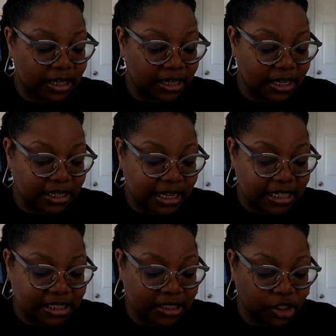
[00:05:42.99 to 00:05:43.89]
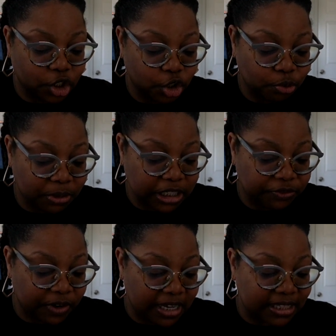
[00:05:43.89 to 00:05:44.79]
Again, that's too much fat.